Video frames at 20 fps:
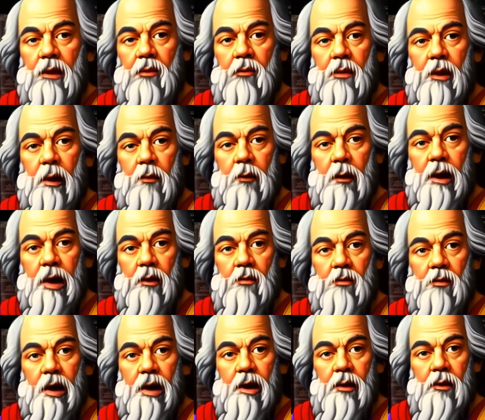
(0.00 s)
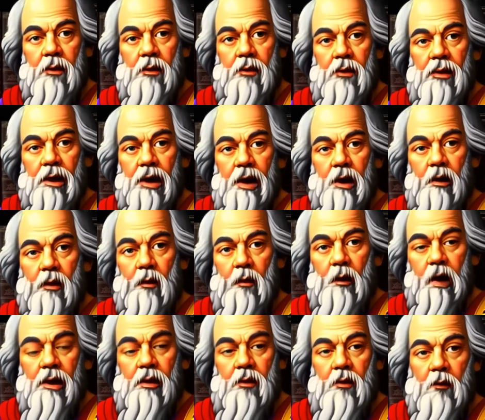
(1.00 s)
filled with abundance and
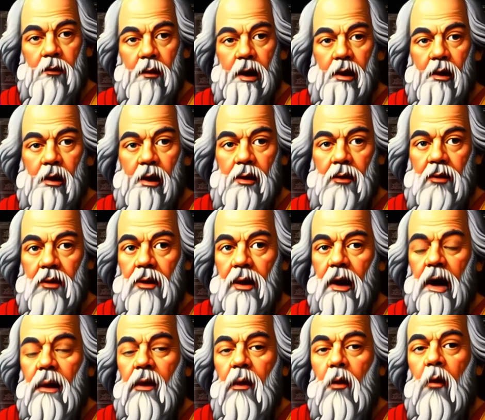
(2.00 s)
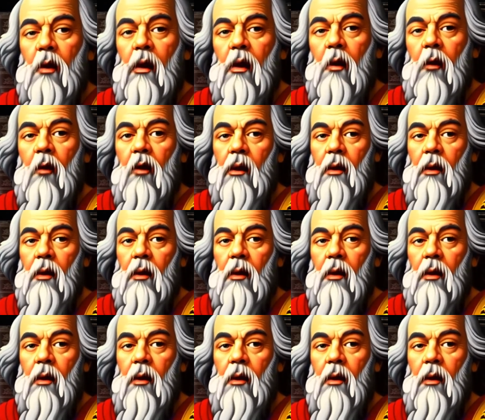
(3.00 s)
contentment. We wish you an